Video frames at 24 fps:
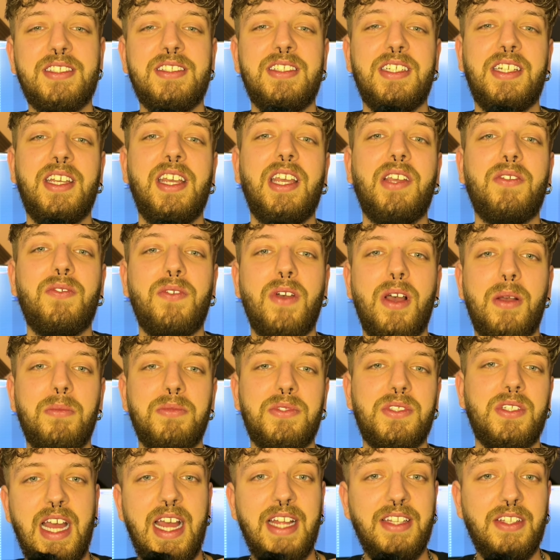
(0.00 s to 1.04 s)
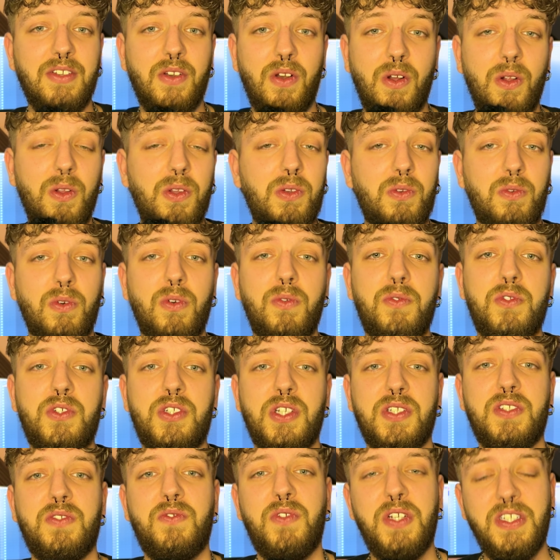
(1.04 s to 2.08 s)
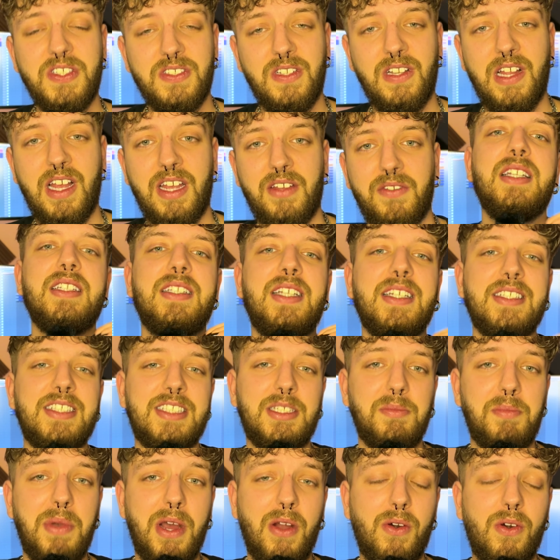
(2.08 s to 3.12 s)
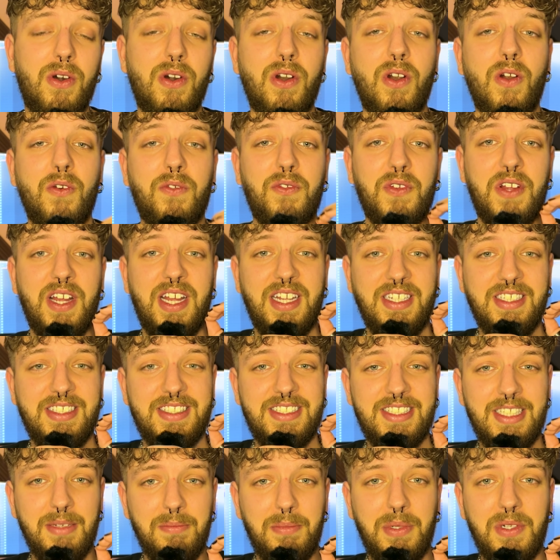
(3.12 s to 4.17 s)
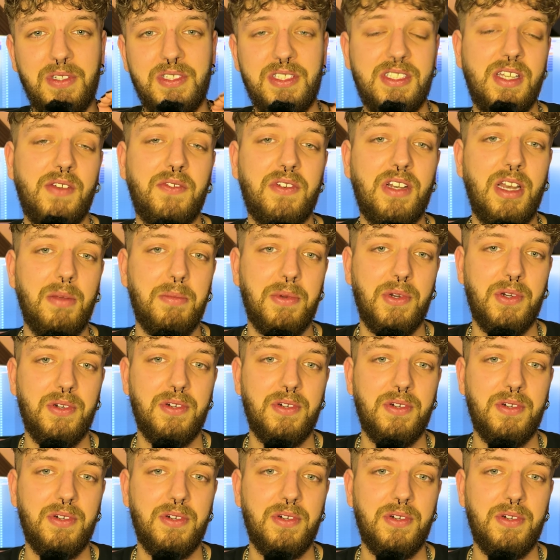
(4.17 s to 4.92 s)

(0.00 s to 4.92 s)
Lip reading: the kick thumps, and the whole groove just feels alive. That's the power of a simple soft clipper.